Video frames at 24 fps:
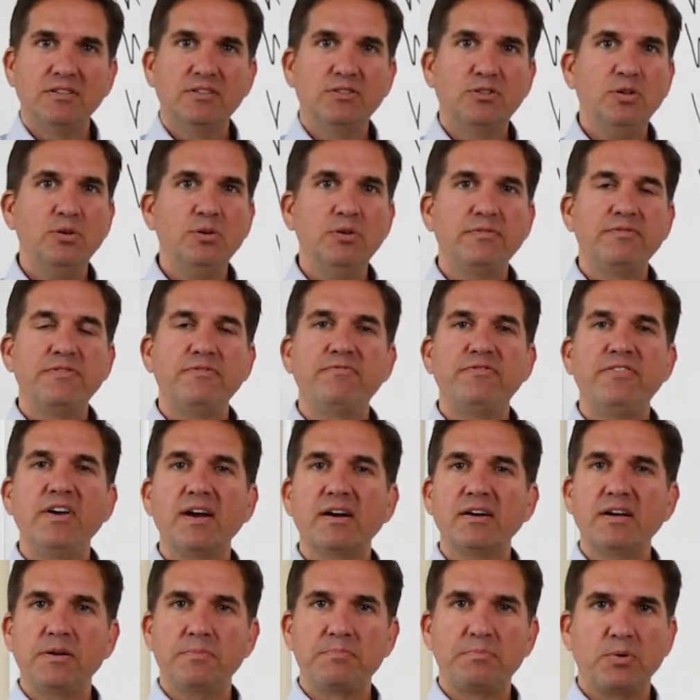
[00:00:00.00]
two of
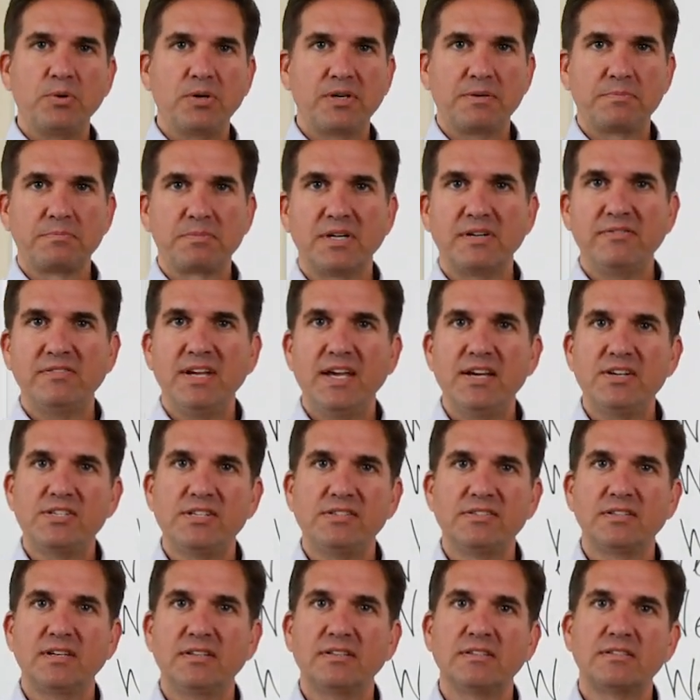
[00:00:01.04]
very important
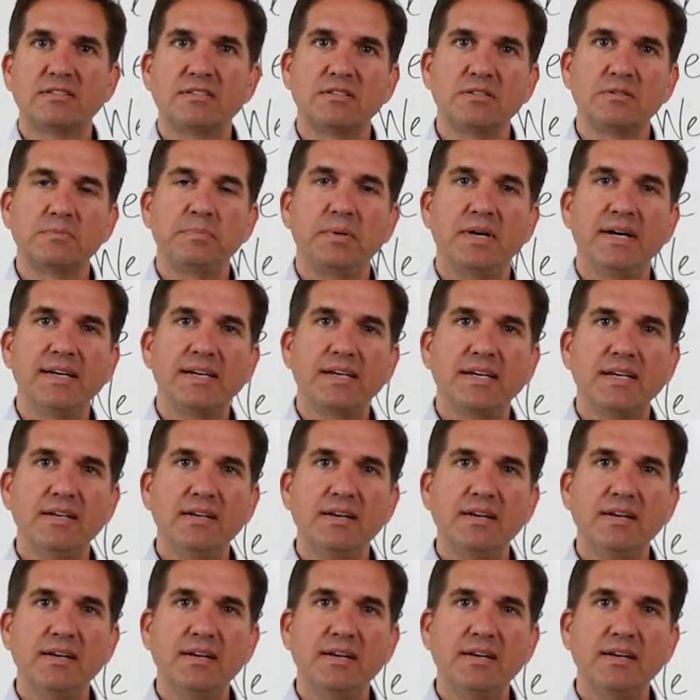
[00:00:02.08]
abbreviations on the turnpike.